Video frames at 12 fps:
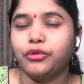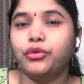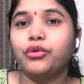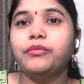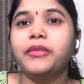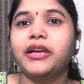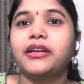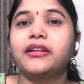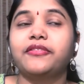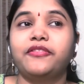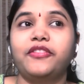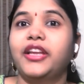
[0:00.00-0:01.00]
Don't make it
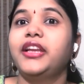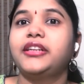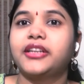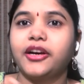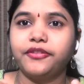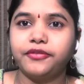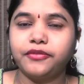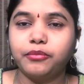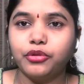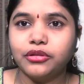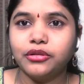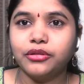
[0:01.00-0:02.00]
a very tough book.